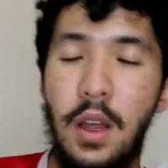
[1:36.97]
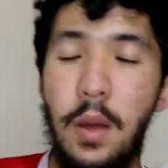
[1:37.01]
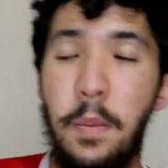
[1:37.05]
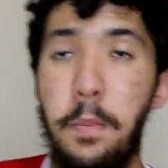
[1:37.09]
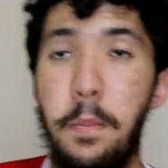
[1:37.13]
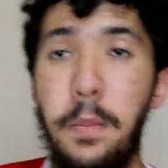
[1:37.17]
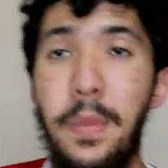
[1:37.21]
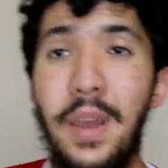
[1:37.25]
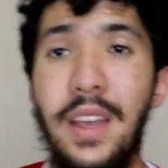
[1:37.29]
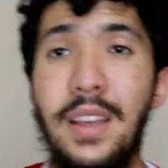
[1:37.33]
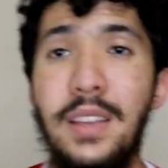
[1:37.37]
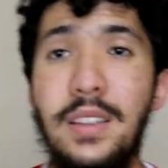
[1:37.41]

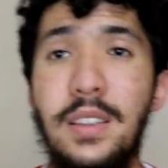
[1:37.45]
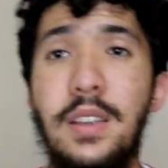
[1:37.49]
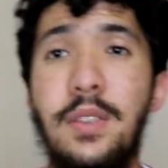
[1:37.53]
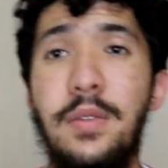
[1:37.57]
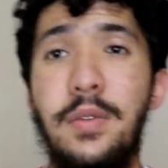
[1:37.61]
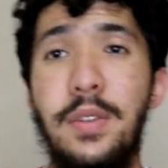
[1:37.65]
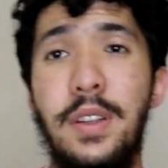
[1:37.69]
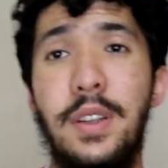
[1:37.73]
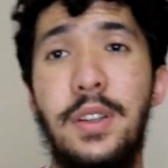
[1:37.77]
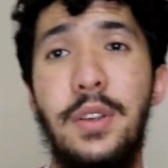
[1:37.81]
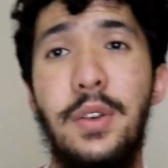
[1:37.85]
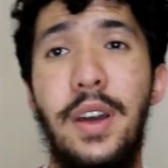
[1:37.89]
Amazing
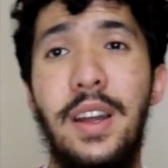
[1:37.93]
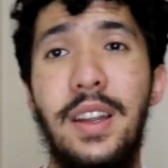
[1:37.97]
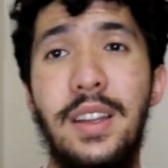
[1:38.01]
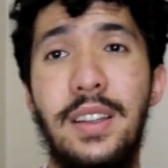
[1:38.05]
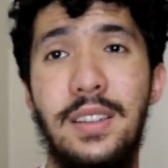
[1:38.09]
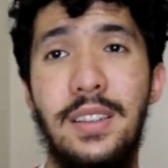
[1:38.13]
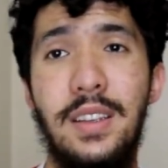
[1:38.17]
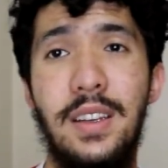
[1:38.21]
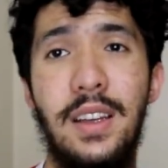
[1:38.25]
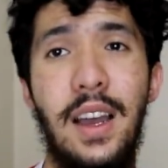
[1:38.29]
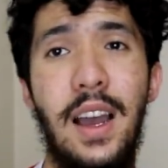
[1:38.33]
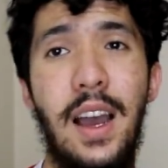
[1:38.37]
video
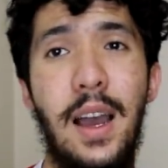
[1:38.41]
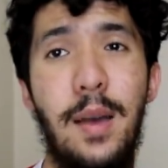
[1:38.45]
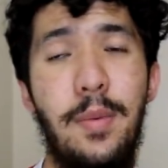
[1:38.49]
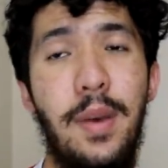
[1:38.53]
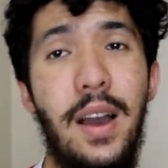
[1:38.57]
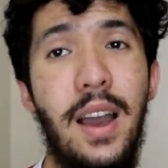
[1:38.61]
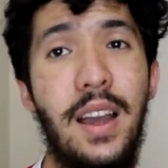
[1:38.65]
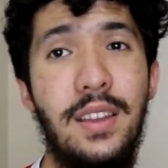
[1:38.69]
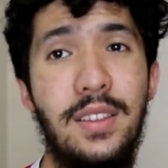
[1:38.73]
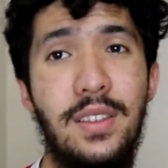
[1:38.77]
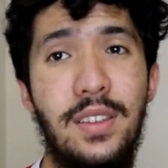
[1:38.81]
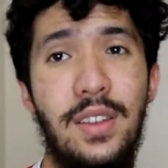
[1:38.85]
editing app.
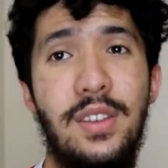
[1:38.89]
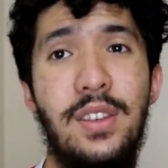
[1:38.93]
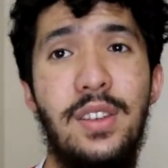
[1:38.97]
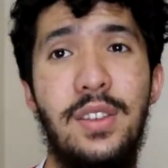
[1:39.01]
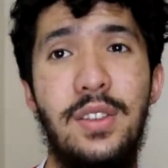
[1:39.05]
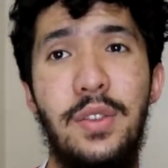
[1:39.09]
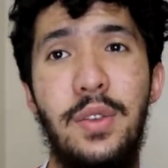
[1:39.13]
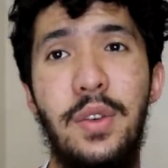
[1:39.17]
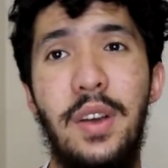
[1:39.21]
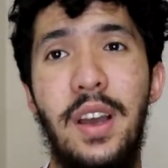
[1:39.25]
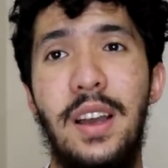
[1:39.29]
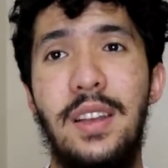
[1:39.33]
I
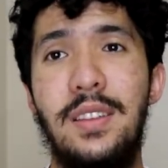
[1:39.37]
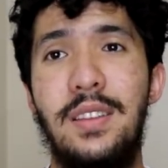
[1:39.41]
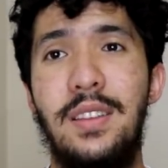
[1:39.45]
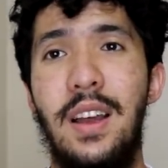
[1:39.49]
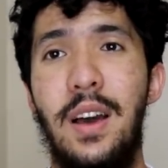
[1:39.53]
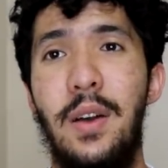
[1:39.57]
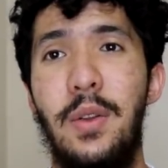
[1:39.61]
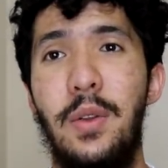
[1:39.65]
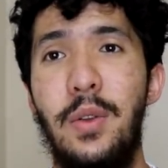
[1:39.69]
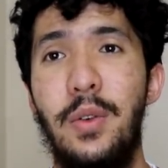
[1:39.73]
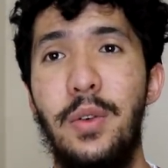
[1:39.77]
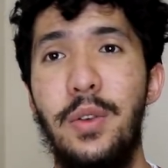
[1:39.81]
suggest you guys
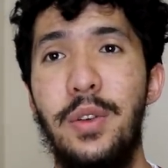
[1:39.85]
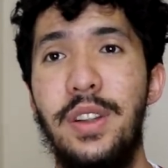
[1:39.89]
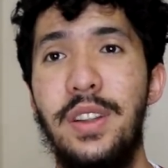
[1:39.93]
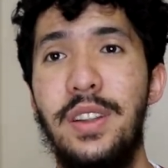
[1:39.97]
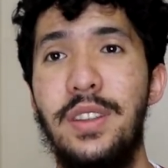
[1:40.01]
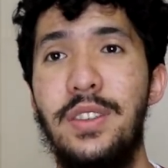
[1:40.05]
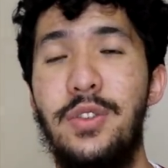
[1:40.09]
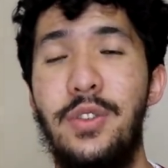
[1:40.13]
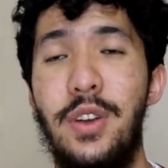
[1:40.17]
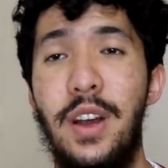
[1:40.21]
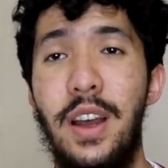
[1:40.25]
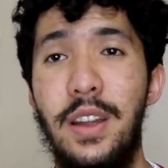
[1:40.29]
download
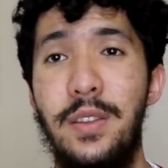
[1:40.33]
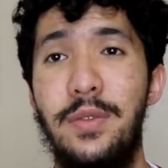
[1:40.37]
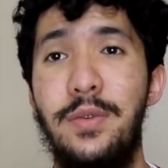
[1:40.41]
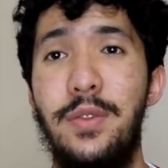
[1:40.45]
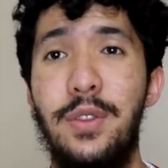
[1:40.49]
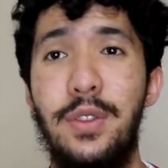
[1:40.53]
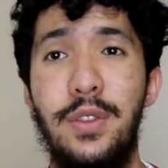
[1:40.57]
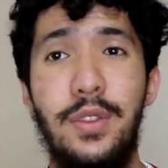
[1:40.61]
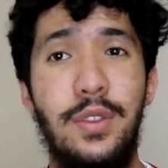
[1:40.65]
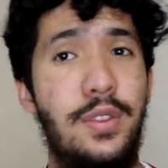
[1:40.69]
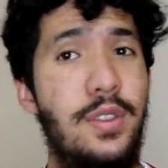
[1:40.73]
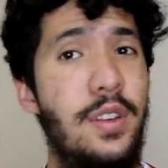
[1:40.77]
it. Try it
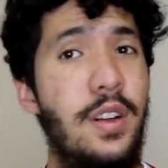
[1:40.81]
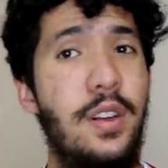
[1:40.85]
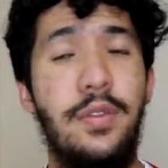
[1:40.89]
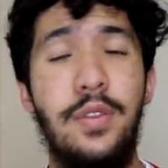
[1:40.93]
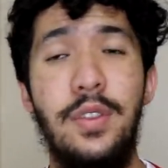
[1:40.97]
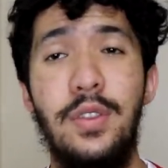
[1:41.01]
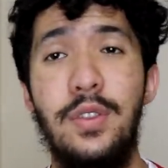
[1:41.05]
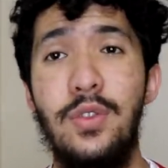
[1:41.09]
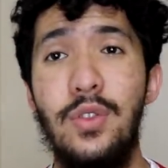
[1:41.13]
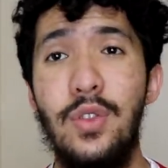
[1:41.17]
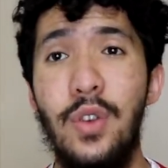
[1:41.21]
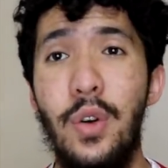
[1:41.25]
for yourself.
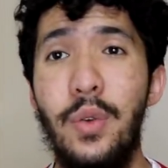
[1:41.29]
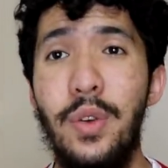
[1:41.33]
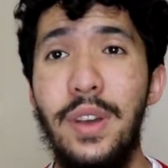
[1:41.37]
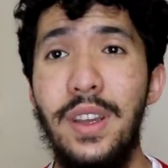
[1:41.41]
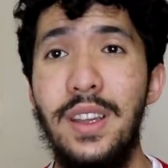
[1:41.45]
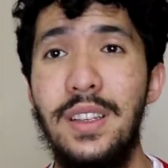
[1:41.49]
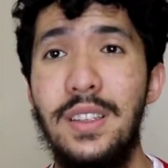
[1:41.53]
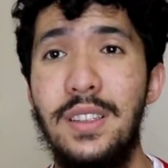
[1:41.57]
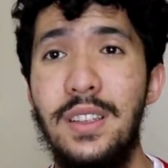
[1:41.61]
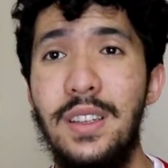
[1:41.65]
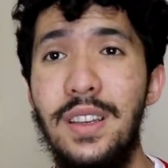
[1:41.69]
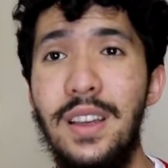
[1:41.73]
It's so
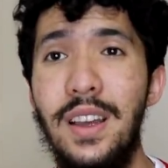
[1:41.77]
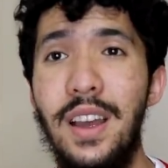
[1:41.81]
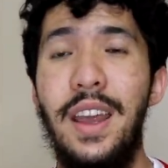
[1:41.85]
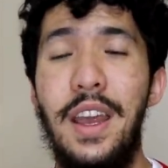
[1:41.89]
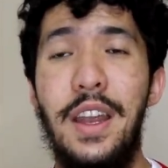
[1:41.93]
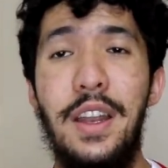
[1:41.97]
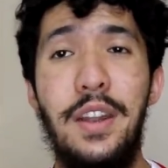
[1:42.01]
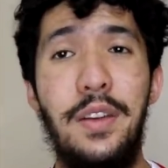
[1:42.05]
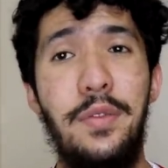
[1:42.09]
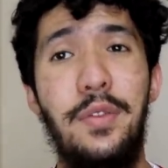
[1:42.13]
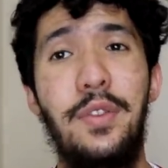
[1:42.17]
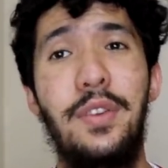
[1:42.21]
easy.
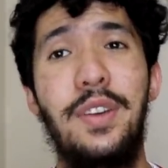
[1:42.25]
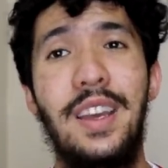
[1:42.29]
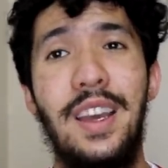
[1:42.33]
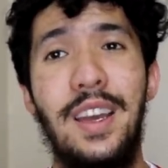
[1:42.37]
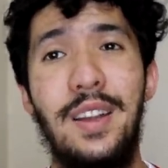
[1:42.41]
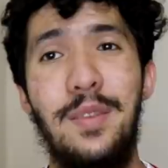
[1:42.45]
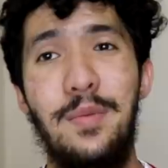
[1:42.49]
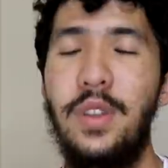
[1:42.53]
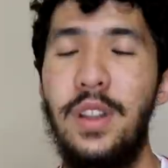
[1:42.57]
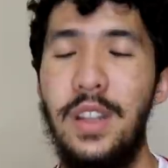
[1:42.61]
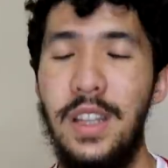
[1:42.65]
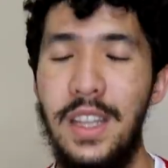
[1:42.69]
And if you
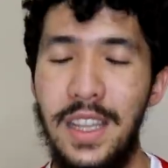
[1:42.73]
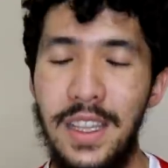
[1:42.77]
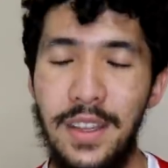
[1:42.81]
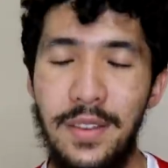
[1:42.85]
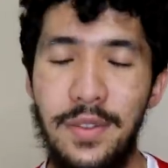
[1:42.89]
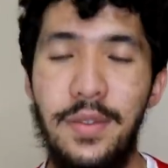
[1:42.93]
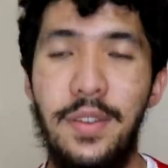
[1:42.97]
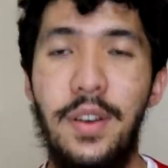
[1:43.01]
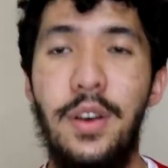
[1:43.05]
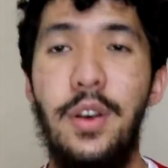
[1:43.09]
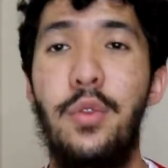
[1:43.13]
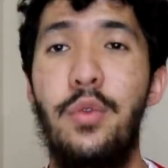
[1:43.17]
can,
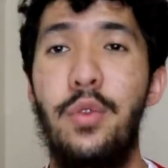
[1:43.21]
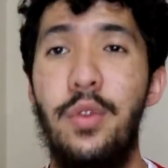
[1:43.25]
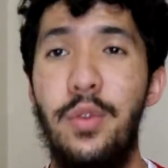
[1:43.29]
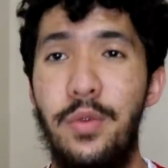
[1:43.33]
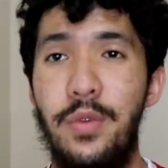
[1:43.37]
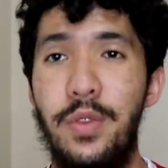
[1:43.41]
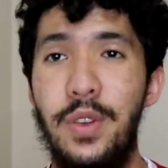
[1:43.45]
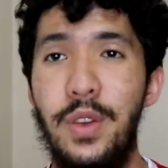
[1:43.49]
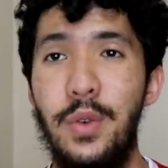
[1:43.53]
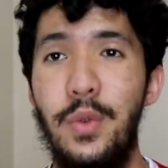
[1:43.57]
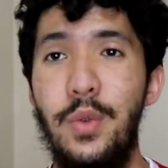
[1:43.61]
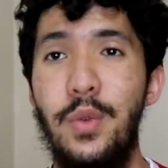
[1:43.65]
leave a
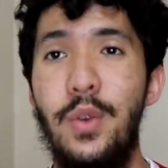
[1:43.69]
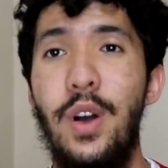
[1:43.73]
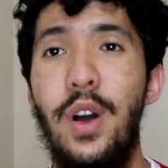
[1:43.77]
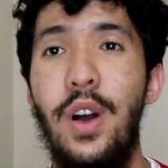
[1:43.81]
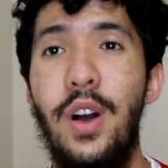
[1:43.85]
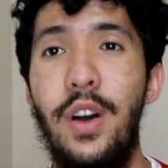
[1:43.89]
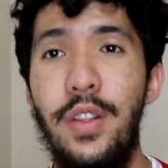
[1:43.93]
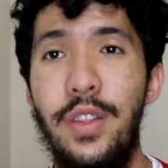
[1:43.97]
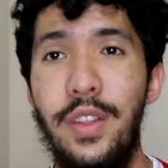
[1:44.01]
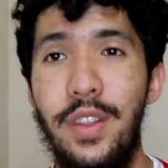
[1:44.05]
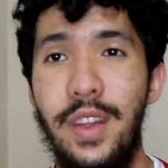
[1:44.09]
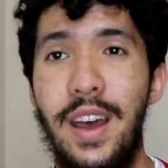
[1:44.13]
review
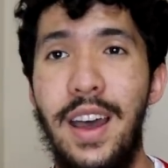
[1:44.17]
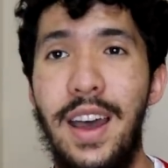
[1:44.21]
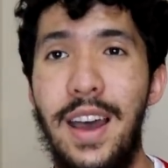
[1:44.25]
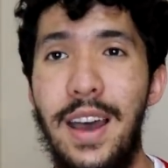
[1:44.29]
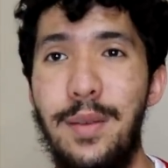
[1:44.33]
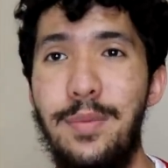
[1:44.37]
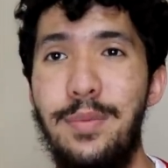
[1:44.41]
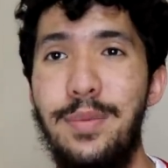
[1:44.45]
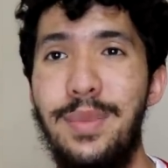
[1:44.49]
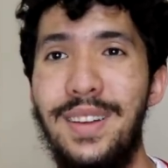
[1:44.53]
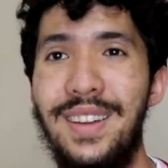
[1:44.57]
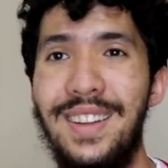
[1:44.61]
on the
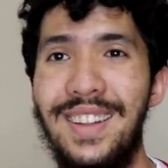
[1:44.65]
app.